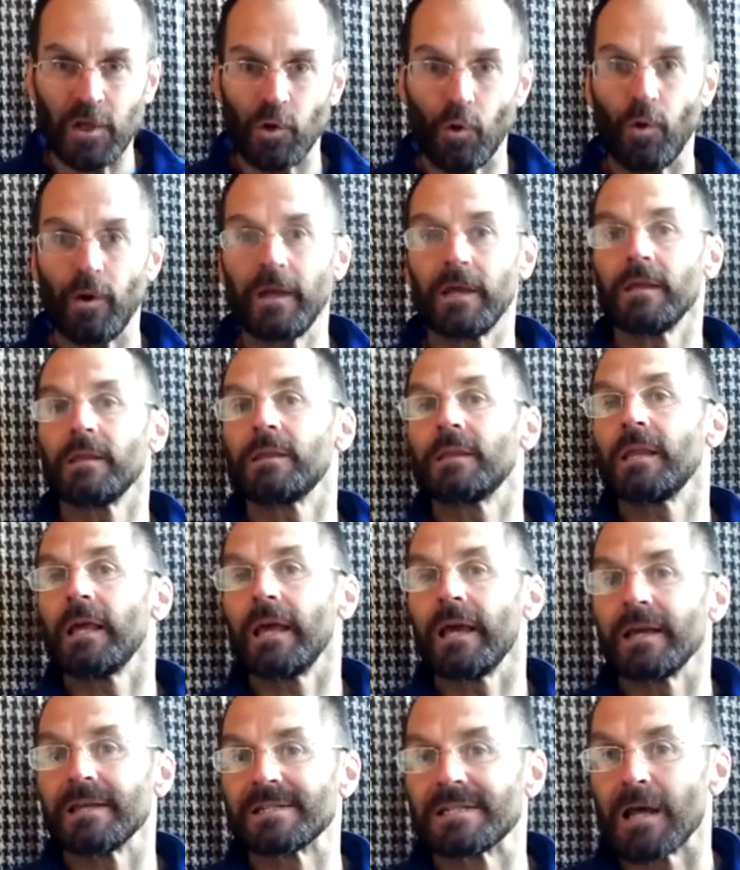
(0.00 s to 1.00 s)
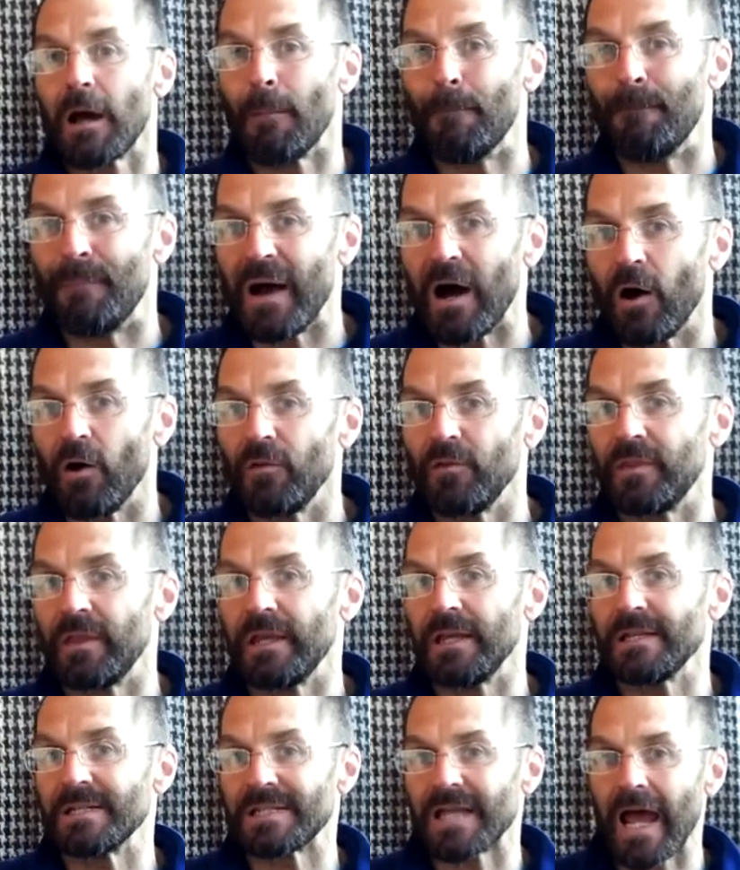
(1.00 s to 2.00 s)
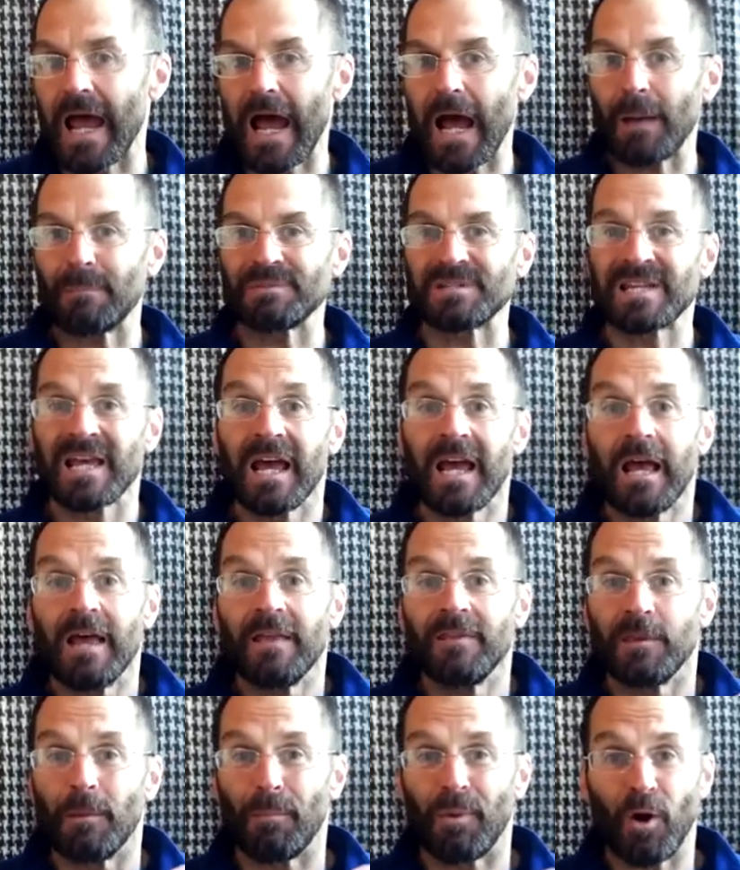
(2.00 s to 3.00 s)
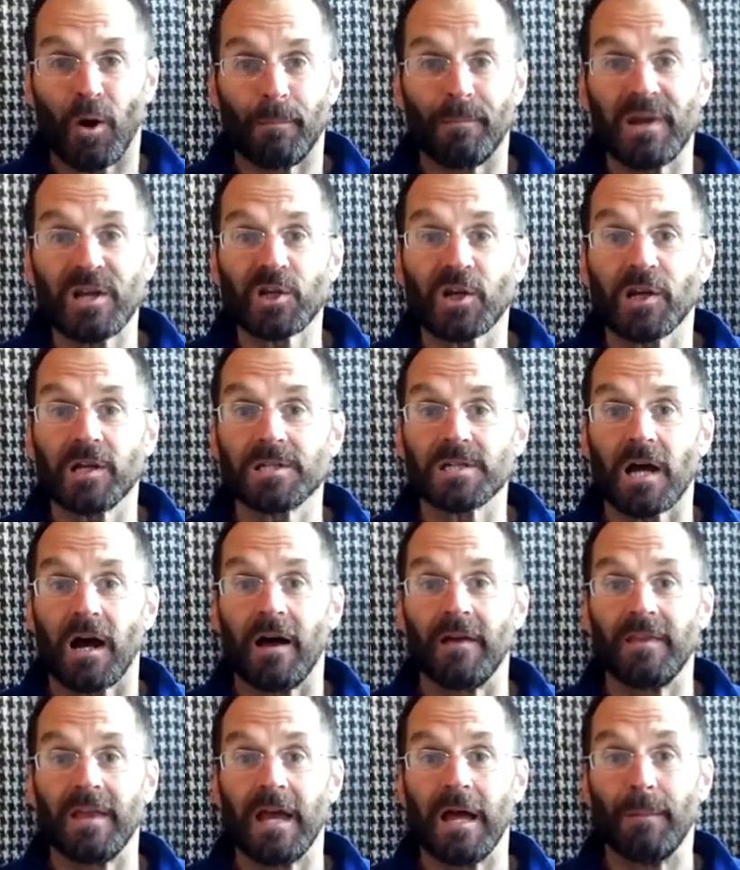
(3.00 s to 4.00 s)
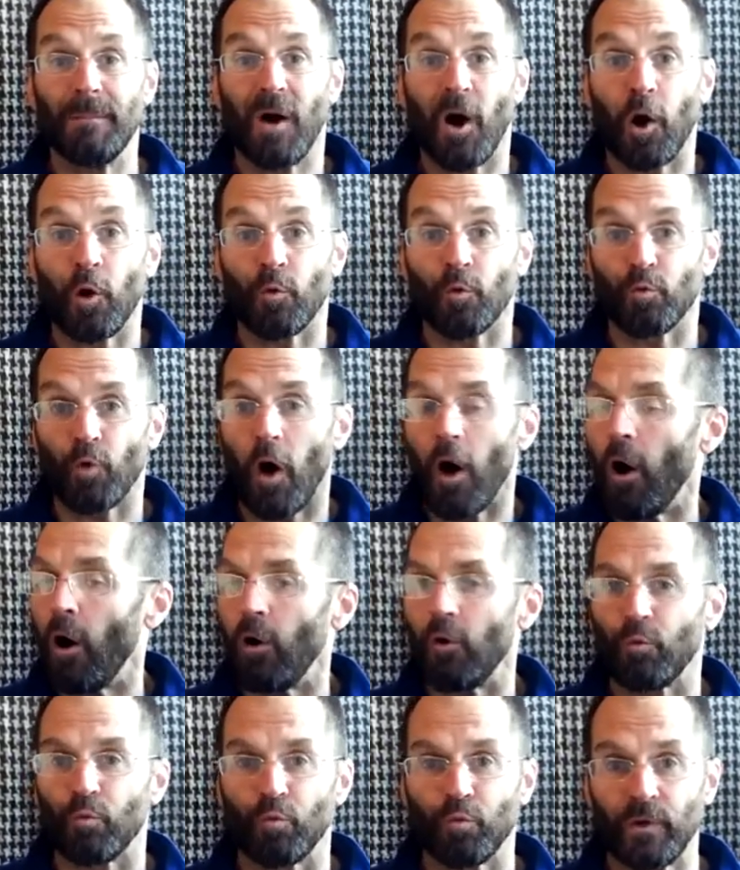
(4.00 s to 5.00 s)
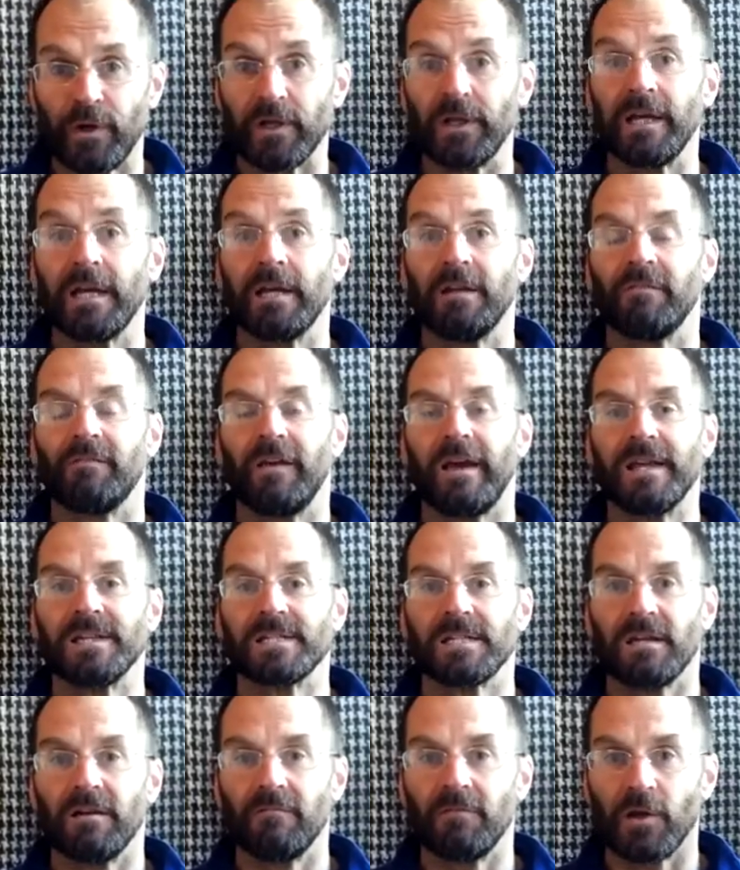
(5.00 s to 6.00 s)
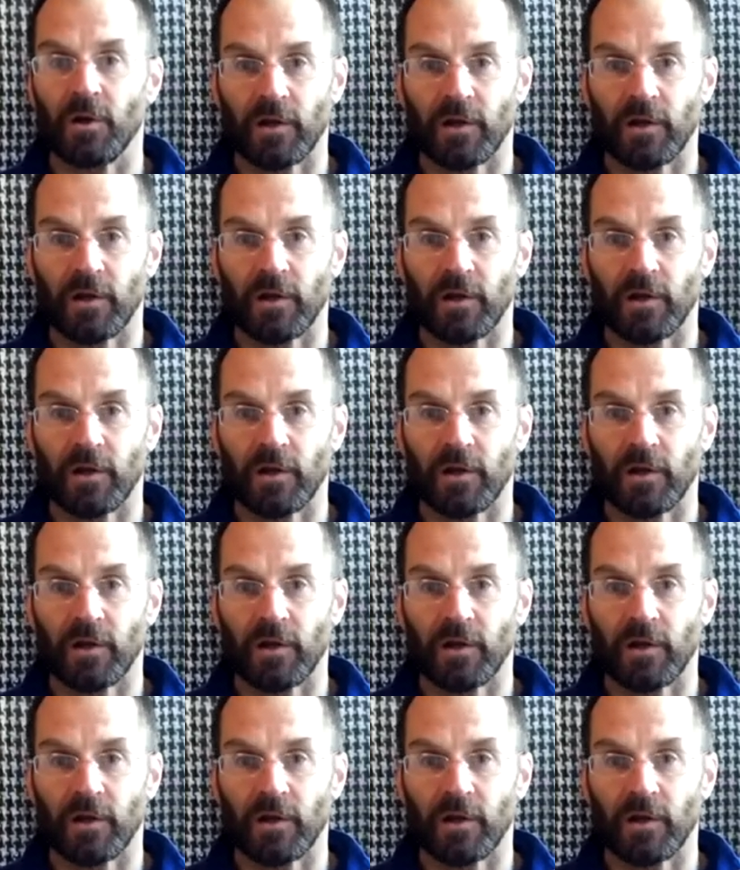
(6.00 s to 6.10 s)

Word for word: annoying things about these apps: the permissions on them are all really invasive.